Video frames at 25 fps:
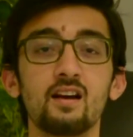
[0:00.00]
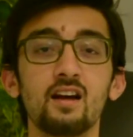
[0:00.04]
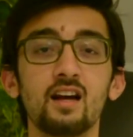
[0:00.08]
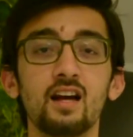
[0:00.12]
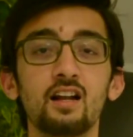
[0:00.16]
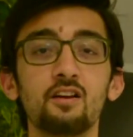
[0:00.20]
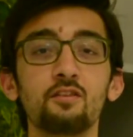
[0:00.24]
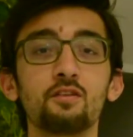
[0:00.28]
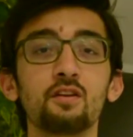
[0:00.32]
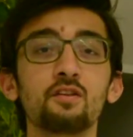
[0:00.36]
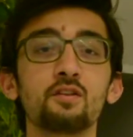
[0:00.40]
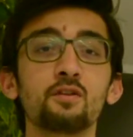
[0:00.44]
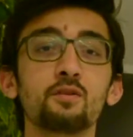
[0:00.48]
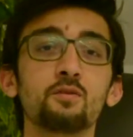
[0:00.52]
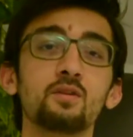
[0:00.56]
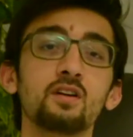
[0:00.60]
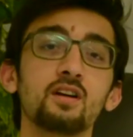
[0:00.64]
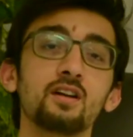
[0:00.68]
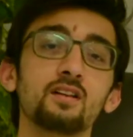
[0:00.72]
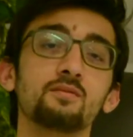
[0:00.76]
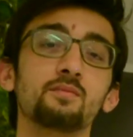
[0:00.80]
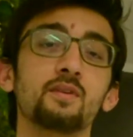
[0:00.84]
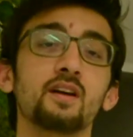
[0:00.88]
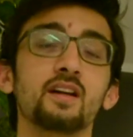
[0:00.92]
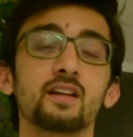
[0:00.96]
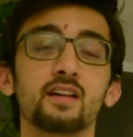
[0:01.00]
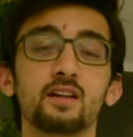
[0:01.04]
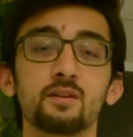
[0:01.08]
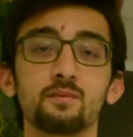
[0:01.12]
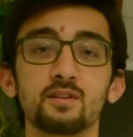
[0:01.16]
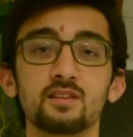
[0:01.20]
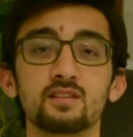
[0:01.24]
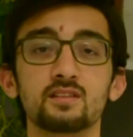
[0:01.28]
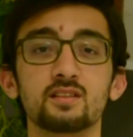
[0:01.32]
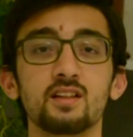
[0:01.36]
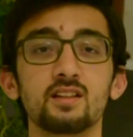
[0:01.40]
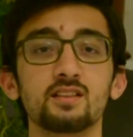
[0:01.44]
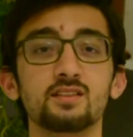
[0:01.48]
Hello everyone, my name
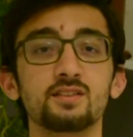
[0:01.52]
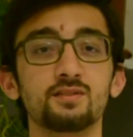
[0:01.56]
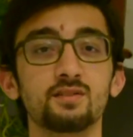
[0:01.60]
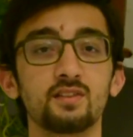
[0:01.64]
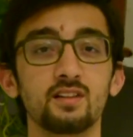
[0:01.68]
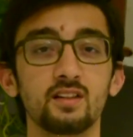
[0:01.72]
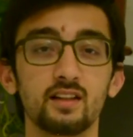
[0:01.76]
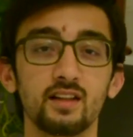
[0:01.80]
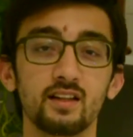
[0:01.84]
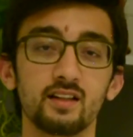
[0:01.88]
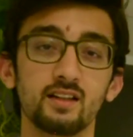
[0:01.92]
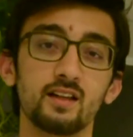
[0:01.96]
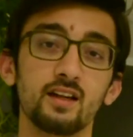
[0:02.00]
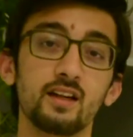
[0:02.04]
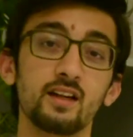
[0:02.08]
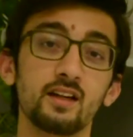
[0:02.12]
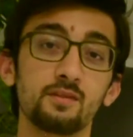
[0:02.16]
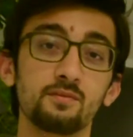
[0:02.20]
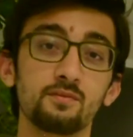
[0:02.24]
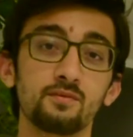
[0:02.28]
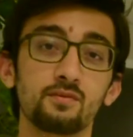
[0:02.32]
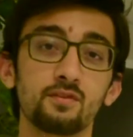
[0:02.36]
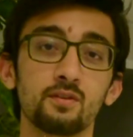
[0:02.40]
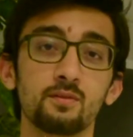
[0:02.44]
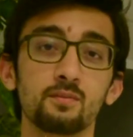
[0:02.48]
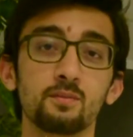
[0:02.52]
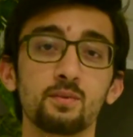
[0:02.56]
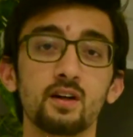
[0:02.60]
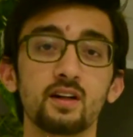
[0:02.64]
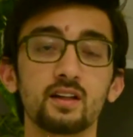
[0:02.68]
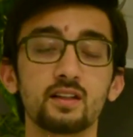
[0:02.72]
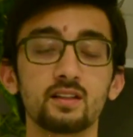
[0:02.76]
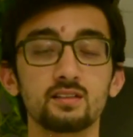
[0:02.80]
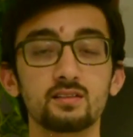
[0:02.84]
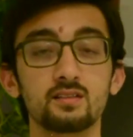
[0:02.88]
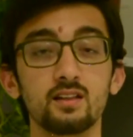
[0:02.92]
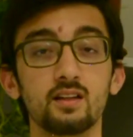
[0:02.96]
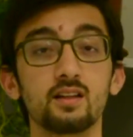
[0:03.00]
is Kashif and I am from
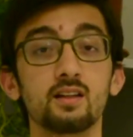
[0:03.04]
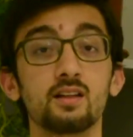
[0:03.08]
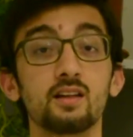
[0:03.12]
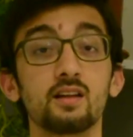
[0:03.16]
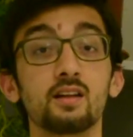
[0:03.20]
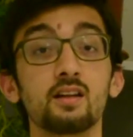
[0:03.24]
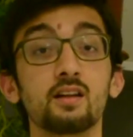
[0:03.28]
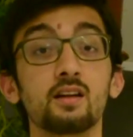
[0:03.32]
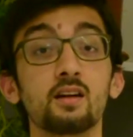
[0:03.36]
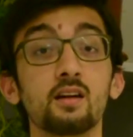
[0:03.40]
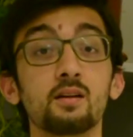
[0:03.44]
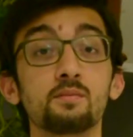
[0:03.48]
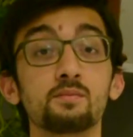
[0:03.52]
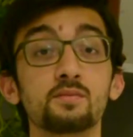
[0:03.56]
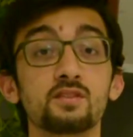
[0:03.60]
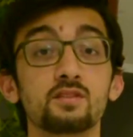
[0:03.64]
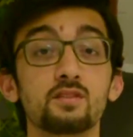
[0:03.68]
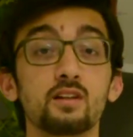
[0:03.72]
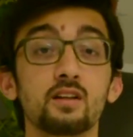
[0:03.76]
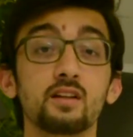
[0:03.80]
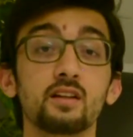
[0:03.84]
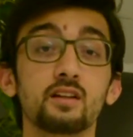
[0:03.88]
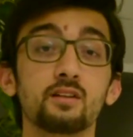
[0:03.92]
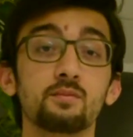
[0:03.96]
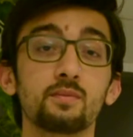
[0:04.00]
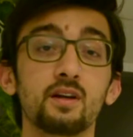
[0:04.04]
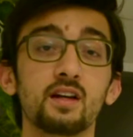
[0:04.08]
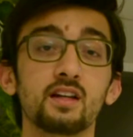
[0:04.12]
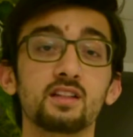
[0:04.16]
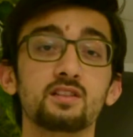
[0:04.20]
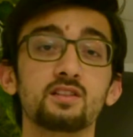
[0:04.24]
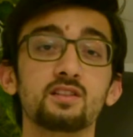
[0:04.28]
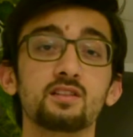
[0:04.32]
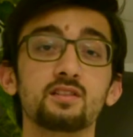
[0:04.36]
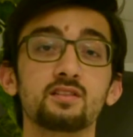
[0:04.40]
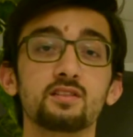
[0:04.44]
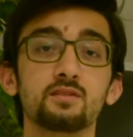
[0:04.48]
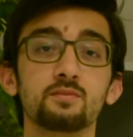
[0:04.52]
Pakistan and I'm studying
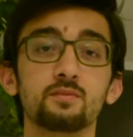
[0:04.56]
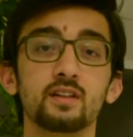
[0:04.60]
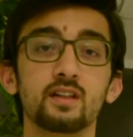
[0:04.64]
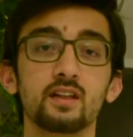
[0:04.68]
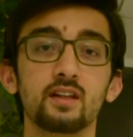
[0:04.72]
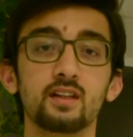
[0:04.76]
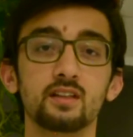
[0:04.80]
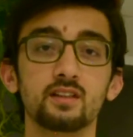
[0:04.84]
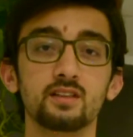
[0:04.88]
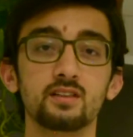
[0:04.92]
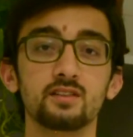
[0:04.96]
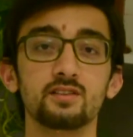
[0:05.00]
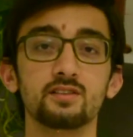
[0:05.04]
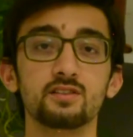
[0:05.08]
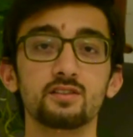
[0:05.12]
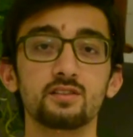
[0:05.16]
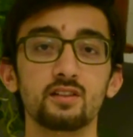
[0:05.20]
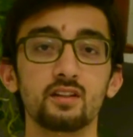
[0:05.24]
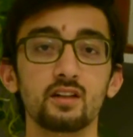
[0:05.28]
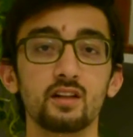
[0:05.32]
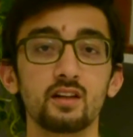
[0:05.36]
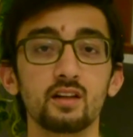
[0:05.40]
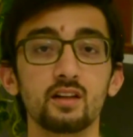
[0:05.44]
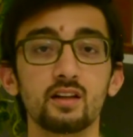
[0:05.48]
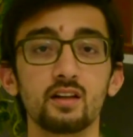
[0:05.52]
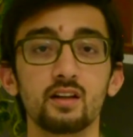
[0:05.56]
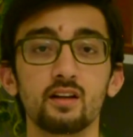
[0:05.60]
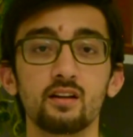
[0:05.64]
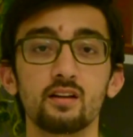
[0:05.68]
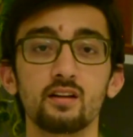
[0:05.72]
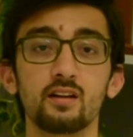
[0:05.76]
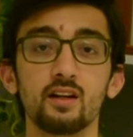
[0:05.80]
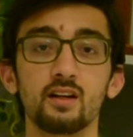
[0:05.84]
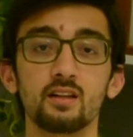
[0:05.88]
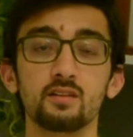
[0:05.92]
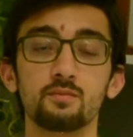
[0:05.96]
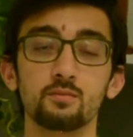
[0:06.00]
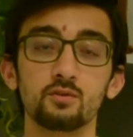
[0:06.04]
Bachelor's in Mechanical Engineering here
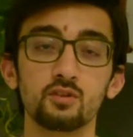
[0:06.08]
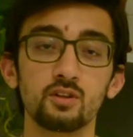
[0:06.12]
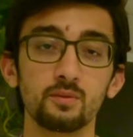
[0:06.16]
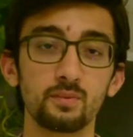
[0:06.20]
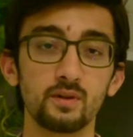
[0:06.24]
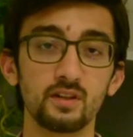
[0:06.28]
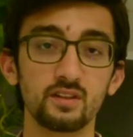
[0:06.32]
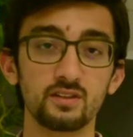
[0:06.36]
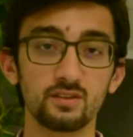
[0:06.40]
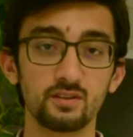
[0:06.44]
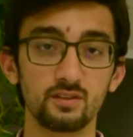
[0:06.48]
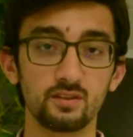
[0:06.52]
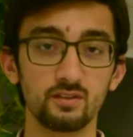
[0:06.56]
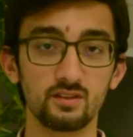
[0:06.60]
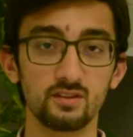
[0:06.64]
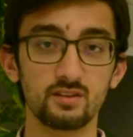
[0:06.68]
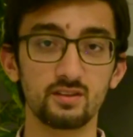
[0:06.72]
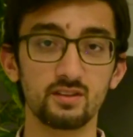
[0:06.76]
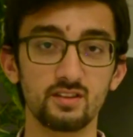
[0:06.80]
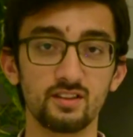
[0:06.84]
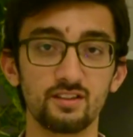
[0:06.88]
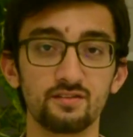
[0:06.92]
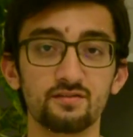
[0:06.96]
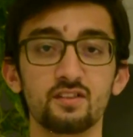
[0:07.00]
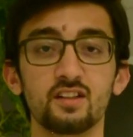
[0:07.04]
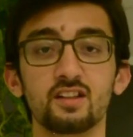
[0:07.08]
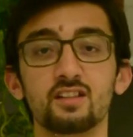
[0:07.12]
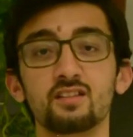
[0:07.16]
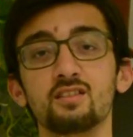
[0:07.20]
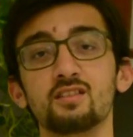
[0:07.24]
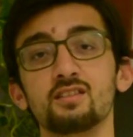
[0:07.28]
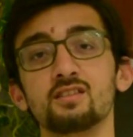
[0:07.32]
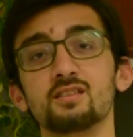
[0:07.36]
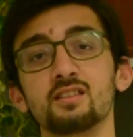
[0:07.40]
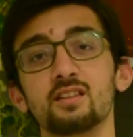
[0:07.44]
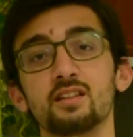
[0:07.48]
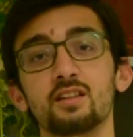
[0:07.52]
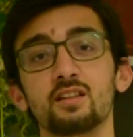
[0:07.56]
at Budapest University of
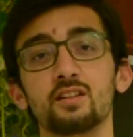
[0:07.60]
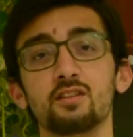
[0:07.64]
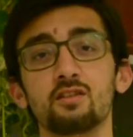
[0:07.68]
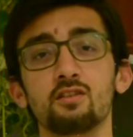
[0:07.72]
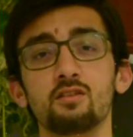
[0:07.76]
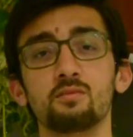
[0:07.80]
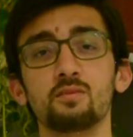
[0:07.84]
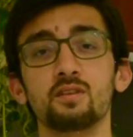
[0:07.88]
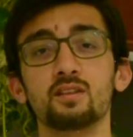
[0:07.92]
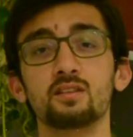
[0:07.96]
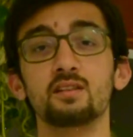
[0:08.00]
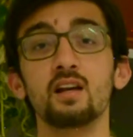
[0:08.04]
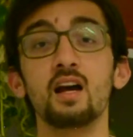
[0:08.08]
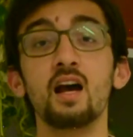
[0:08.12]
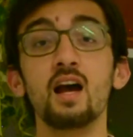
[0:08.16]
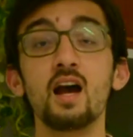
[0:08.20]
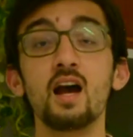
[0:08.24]
Technology and Economics.